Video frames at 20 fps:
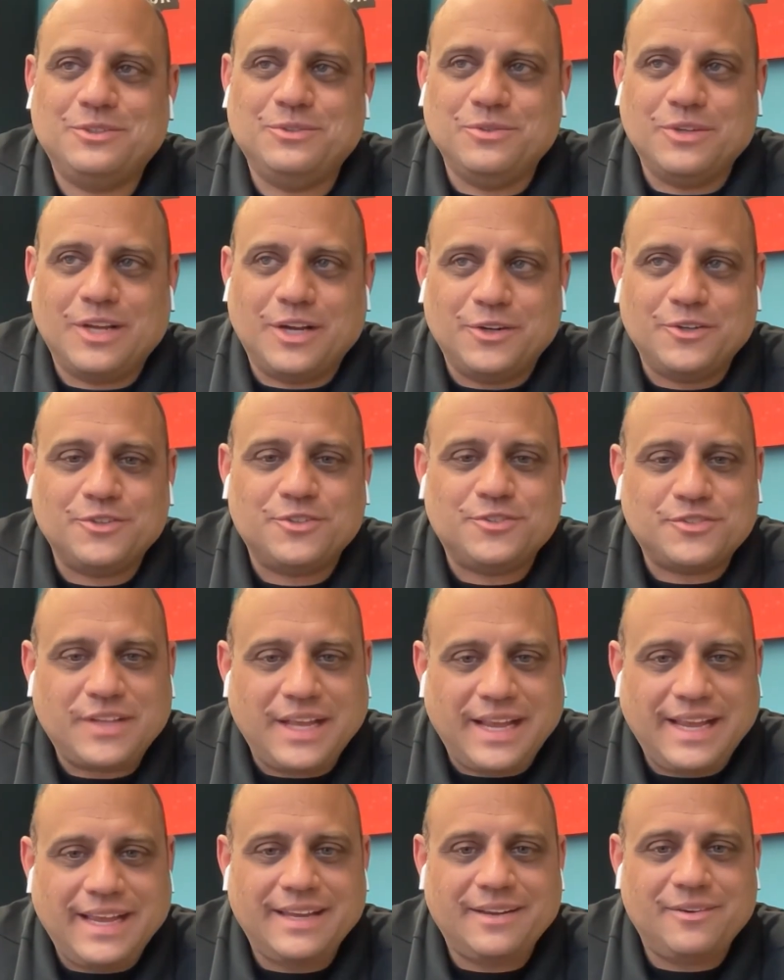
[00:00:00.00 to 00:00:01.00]
to
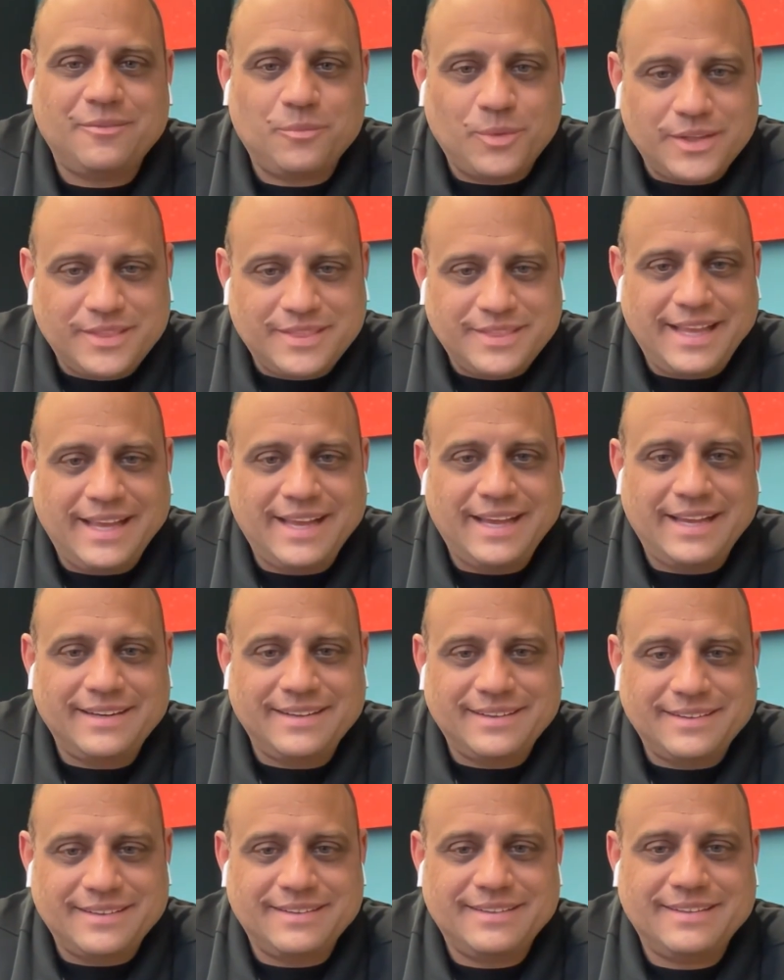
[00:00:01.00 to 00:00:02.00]
understand what that
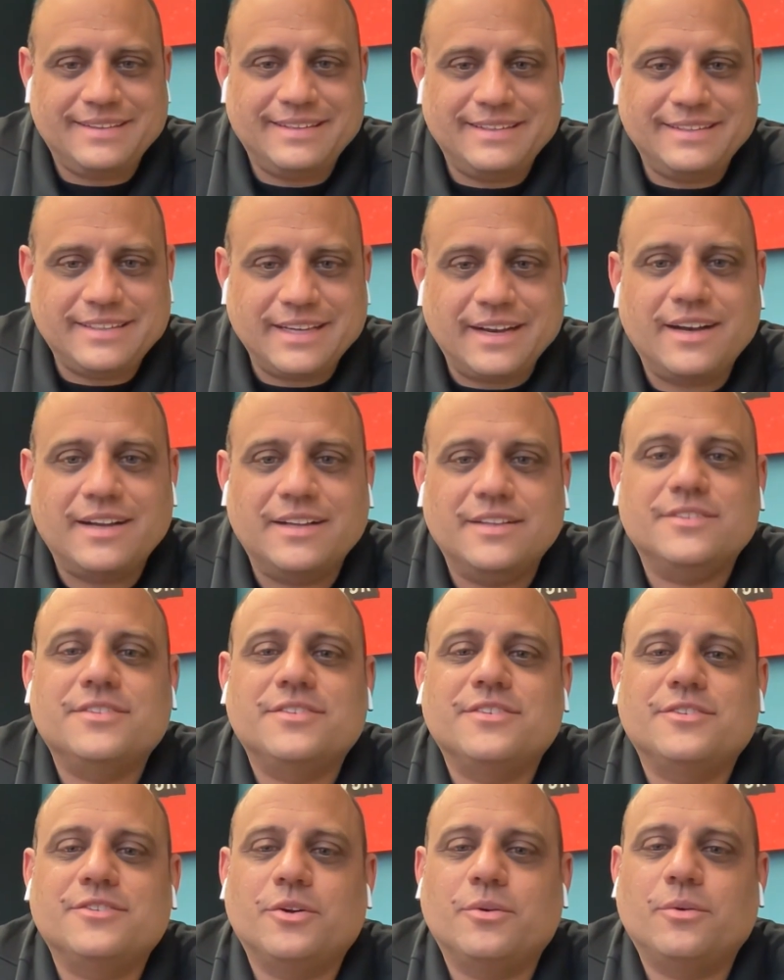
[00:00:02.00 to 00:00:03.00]

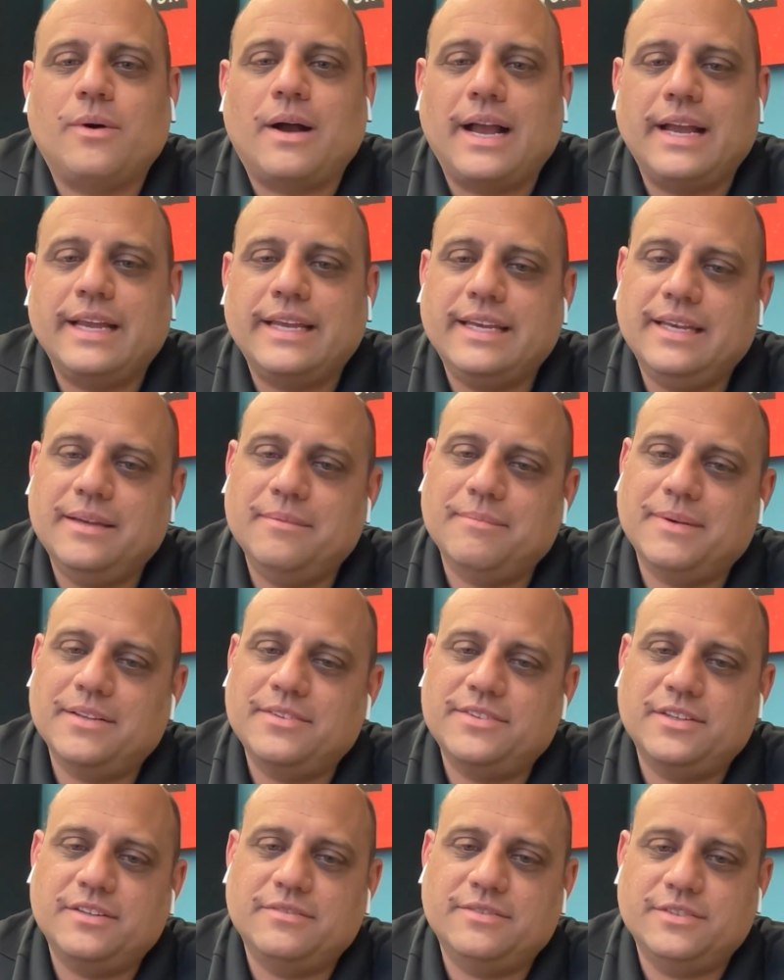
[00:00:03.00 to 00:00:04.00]
does. So I keep
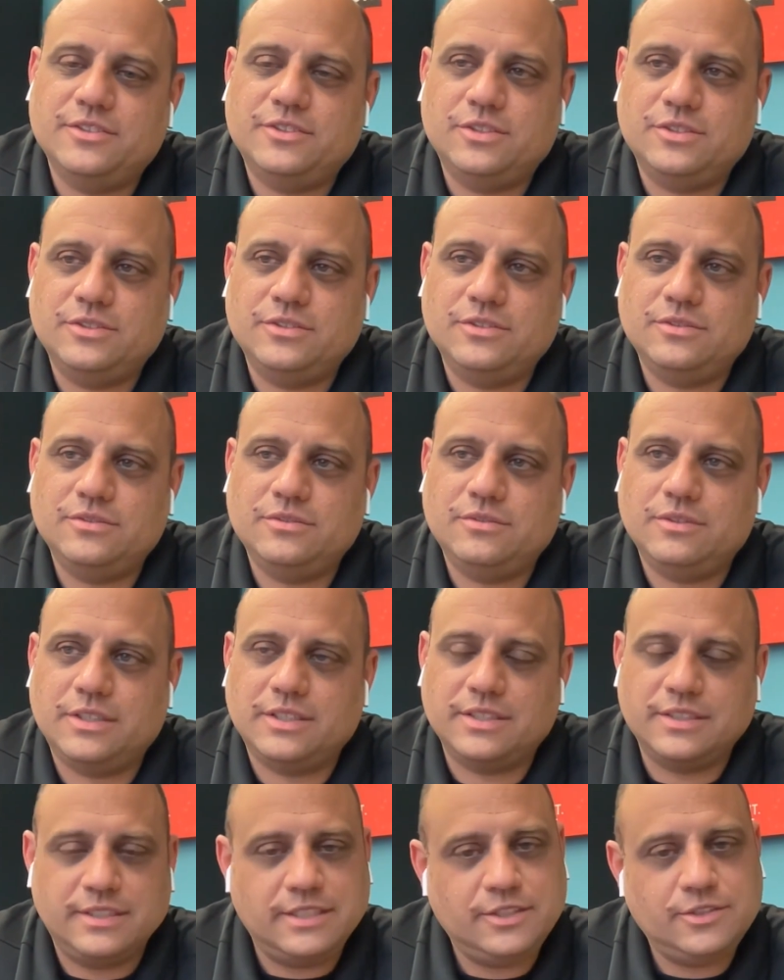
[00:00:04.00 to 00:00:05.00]
myself in tune
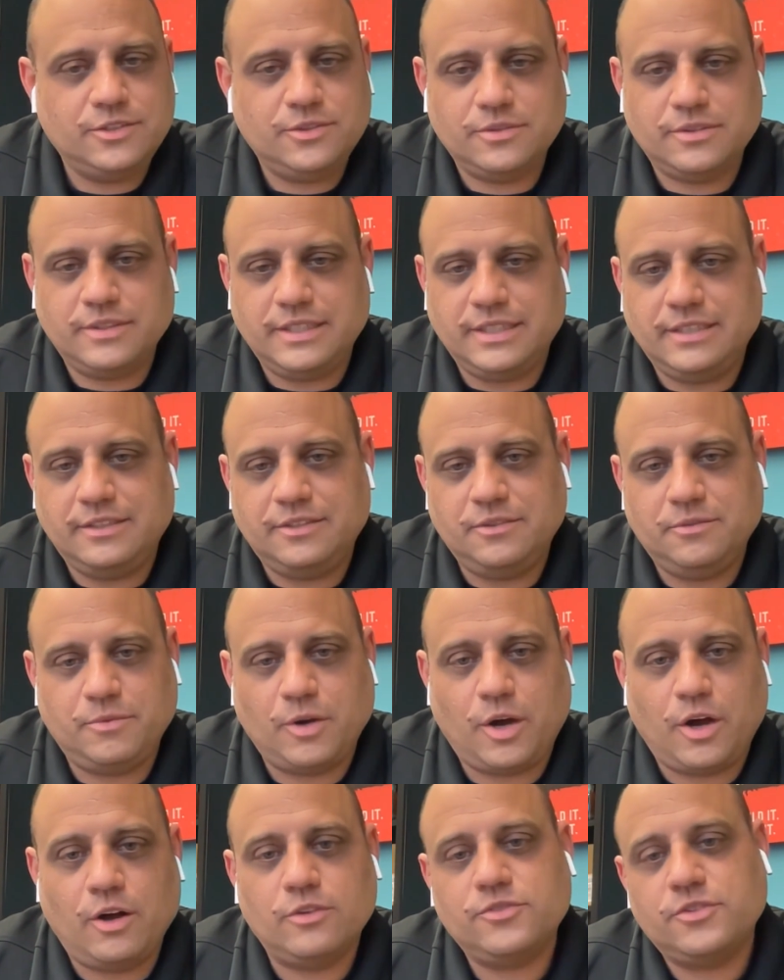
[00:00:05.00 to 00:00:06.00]
continually to
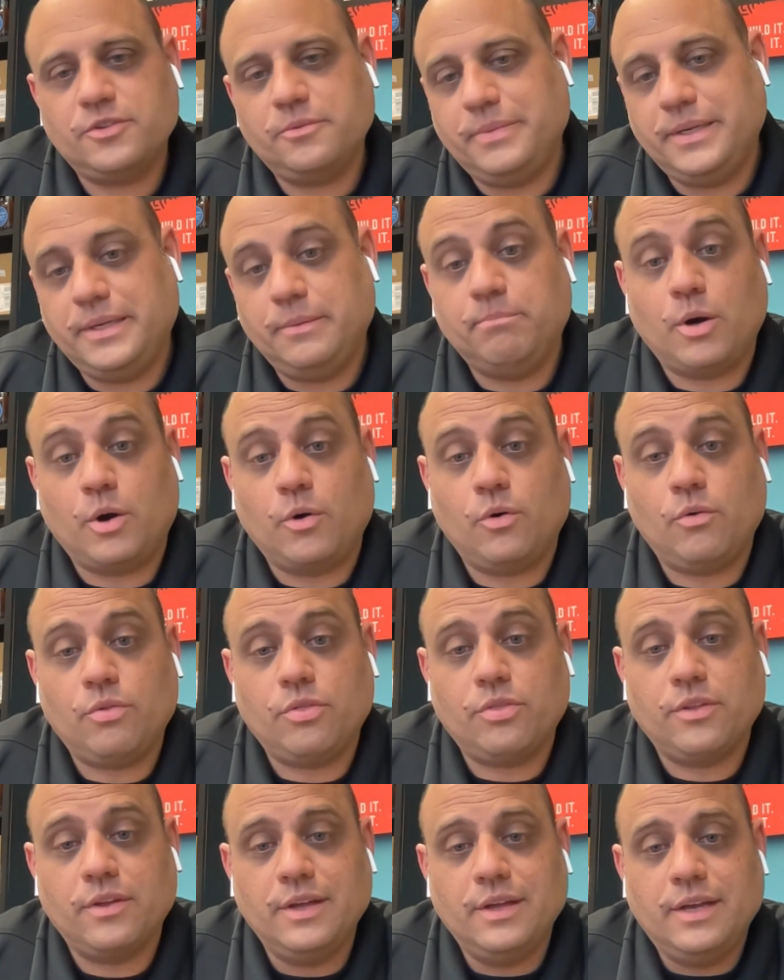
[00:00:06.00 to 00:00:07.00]
also be
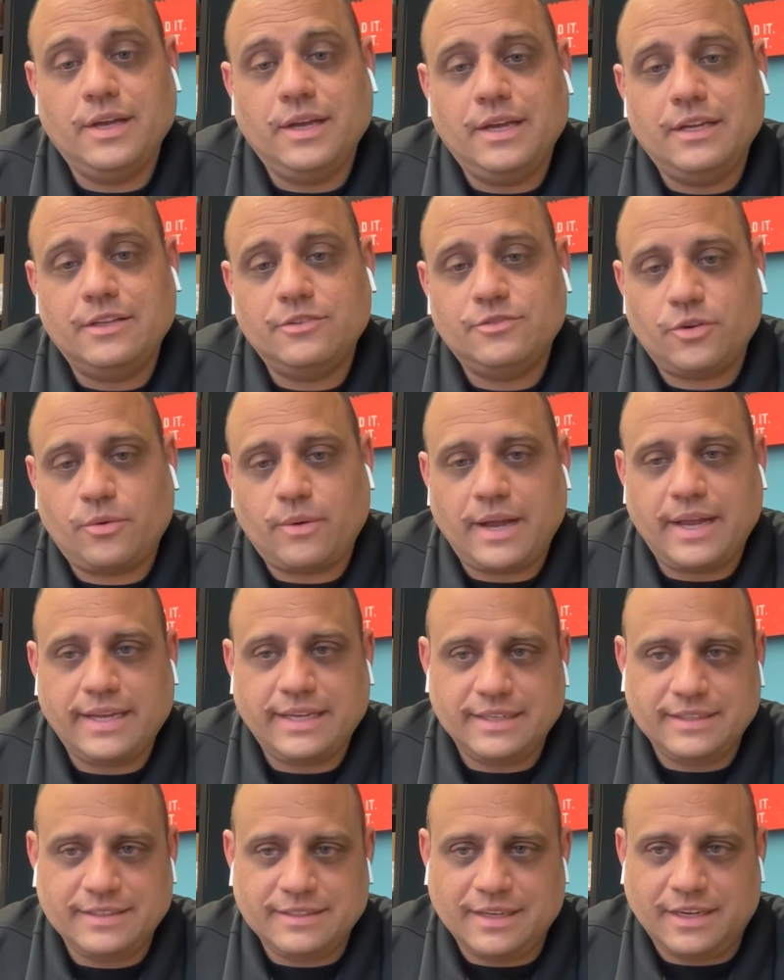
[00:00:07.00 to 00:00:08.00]
bold so I
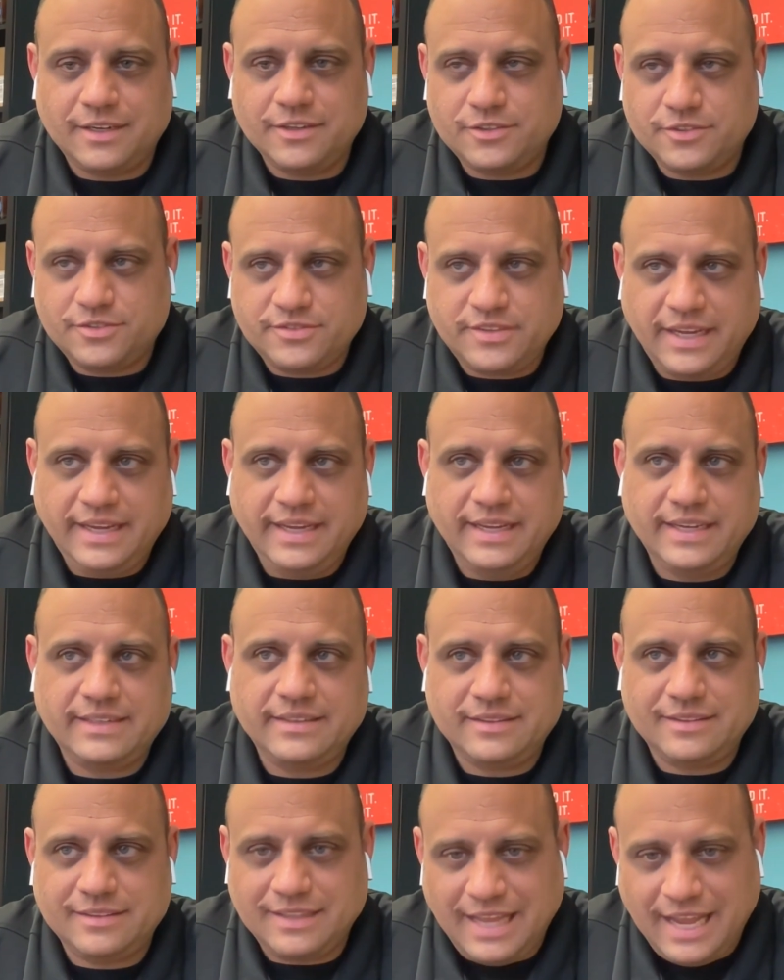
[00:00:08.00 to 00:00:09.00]
can
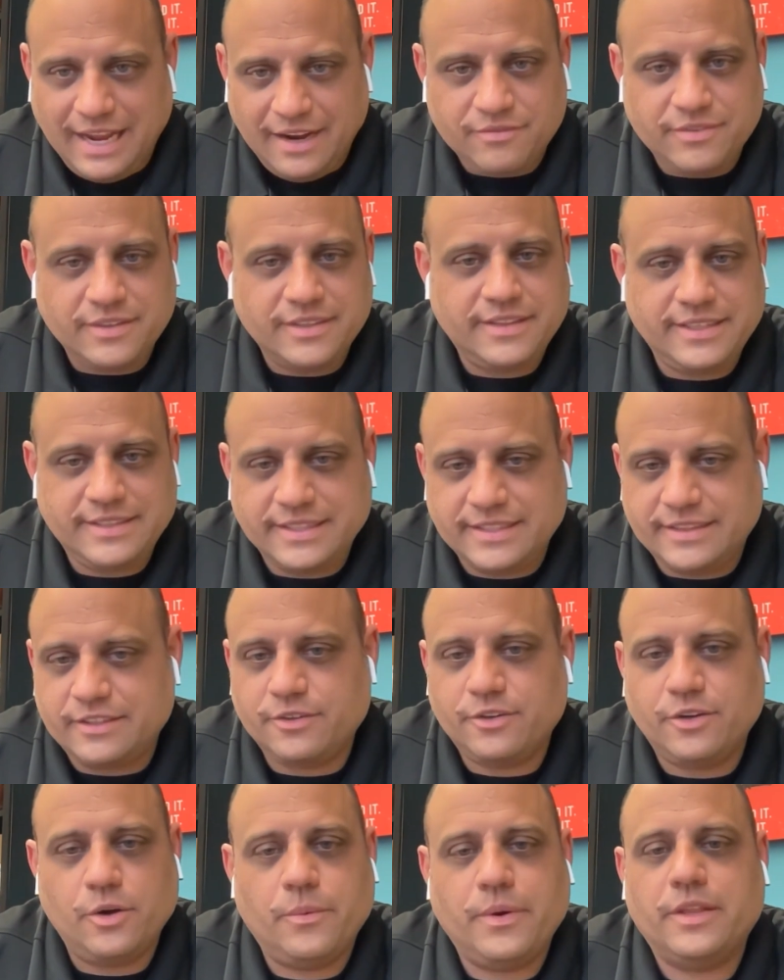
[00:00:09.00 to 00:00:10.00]
understand everything that
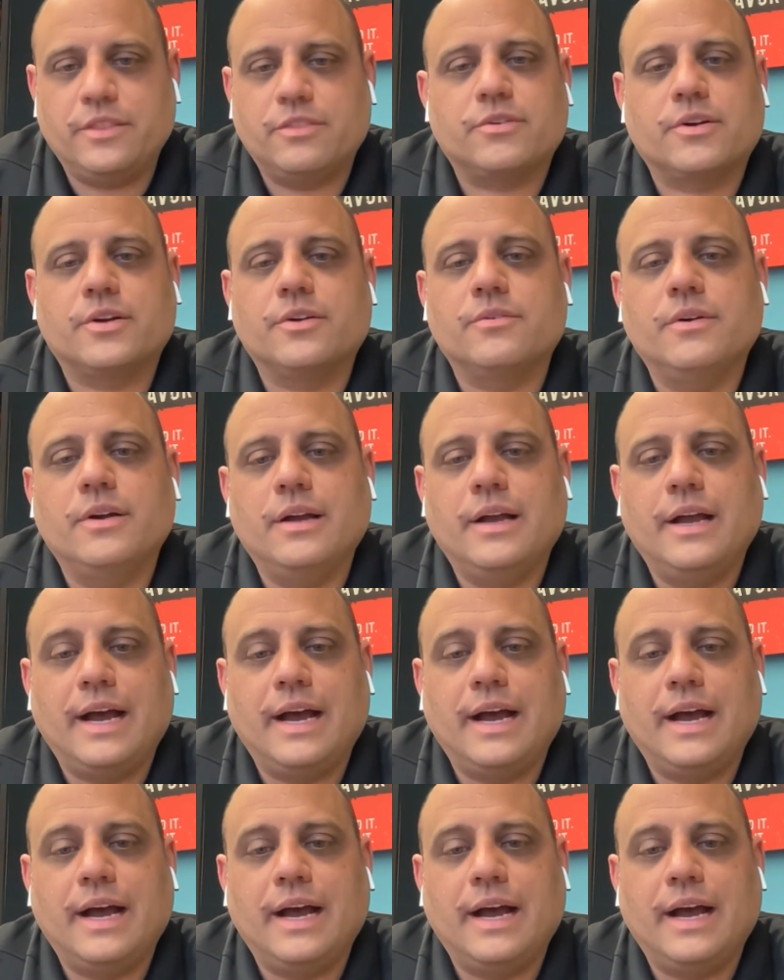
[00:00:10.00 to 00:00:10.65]
they're going through.